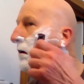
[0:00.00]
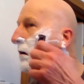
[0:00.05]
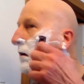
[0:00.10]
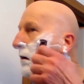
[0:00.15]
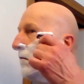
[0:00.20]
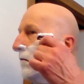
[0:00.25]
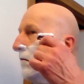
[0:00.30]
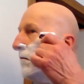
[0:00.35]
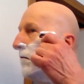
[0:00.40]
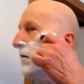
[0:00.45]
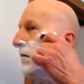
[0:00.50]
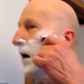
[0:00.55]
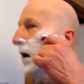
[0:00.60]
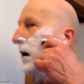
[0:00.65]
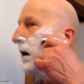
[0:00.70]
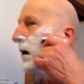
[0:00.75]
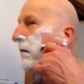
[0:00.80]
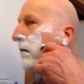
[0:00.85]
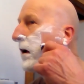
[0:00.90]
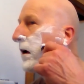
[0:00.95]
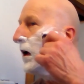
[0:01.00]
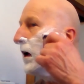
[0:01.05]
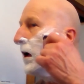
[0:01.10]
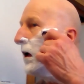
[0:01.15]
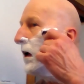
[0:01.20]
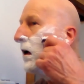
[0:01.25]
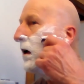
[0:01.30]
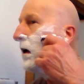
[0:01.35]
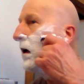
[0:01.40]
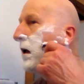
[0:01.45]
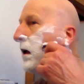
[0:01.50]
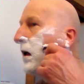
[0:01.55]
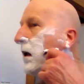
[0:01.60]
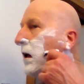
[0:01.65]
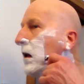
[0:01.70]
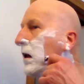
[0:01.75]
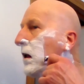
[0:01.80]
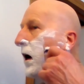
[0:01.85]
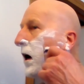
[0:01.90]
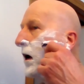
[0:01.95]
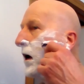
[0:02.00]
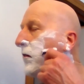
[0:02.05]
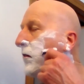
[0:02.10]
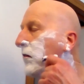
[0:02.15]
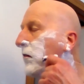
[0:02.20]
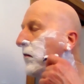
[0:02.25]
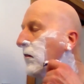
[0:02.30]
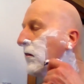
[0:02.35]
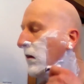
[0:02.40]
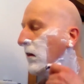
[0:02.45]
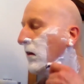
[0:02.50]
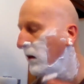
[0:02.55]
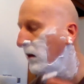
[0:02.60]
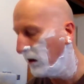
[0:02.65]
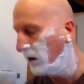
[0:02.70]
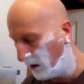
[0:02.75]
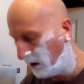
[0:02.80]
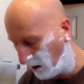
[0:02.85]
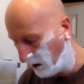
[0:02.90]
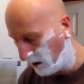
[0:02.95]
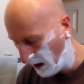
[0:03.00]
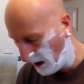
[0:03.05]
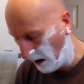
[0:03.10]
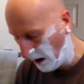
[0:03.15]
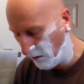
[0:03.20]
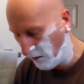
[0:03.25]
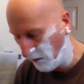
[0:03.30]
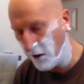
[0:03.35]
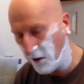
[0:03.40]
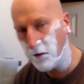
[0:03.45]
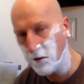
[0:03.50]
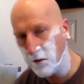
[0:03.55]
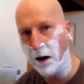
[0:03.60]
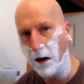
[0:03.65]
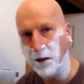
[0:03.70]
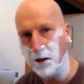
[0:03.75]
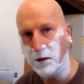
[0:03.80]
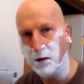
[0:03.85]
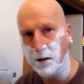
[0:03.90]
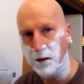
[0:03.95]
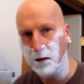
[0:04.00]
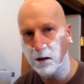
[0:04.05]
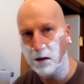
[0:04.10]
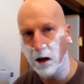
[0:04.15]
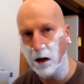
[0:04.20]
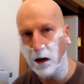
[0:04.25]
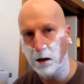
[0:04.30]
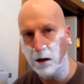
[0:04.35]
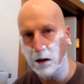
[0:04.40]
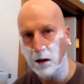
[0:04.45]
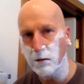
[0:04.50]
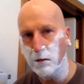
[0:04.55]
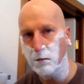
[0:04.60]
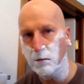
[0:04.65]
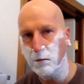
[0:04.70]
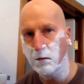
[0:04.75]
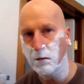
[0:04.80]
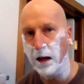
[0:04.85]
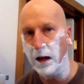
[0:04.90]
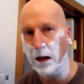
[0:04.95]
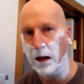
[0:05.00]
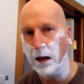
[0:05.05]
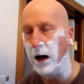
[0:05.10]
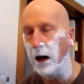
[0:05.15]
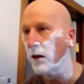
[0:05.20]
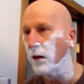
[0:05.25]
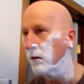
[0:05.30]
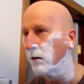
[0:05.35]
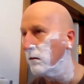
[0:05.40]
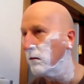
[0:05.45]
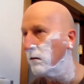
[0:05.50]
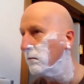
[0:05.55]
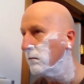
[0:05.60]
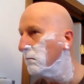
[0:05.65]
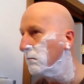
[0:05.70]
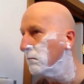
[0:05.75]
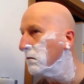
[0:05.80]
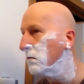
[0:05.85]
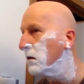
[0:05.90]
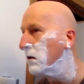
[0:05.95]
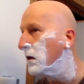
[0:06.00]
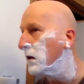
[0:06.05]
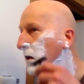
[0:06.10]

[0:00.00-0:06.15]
Very nice how this razor is cutting through that lather. Really